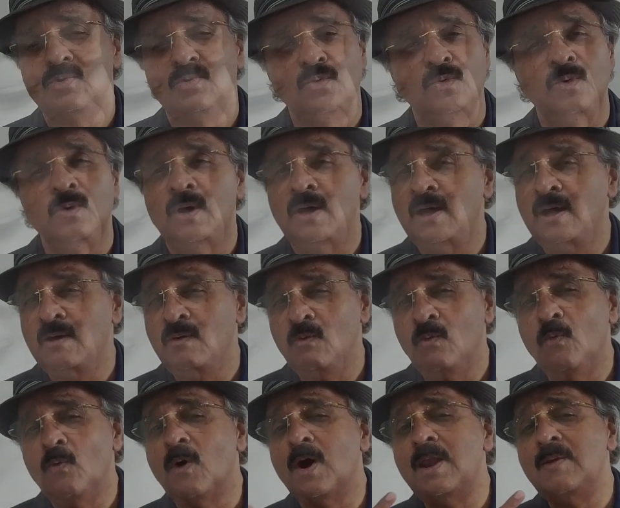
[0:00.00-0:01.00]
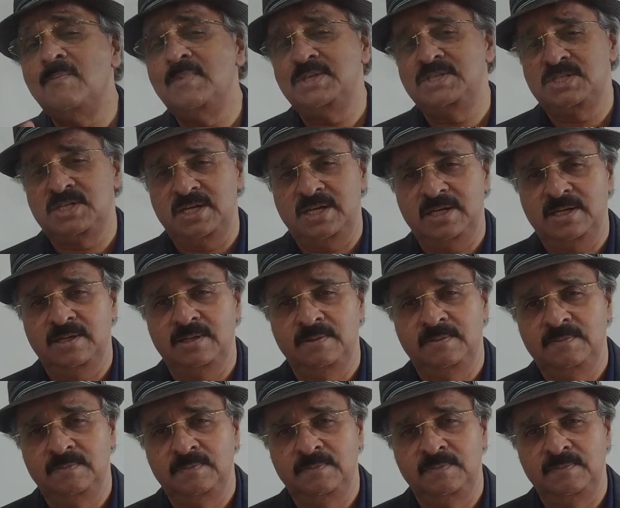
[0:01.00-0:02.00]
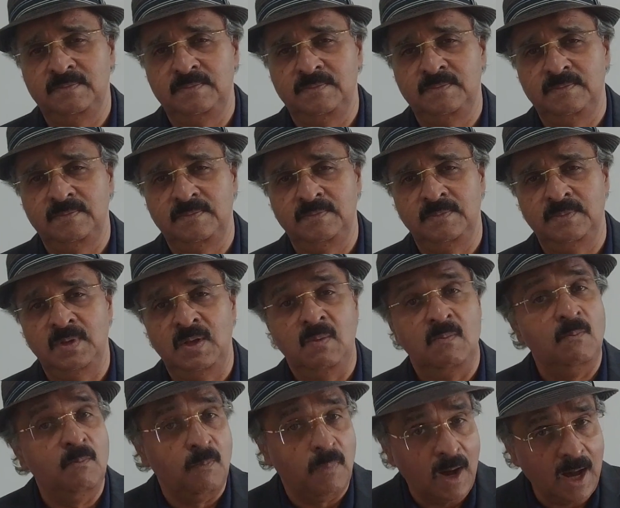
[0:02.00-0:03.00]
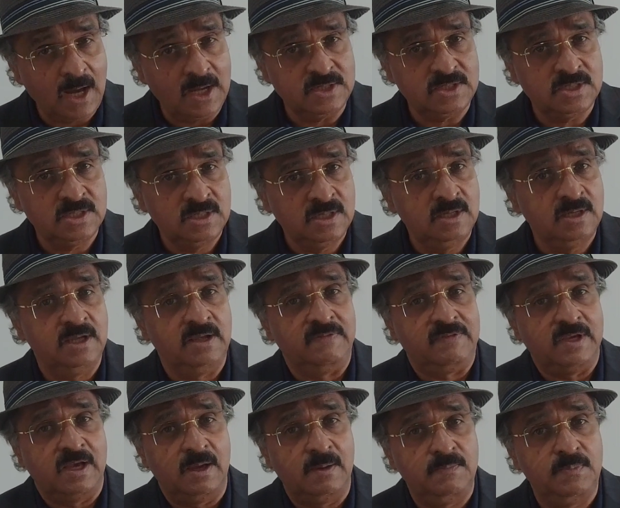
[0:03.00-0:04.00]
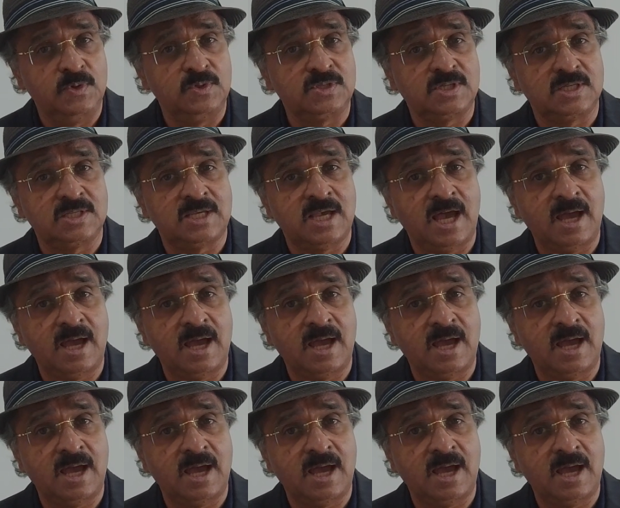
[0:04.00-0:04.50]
to do one mistake. But if the abuse has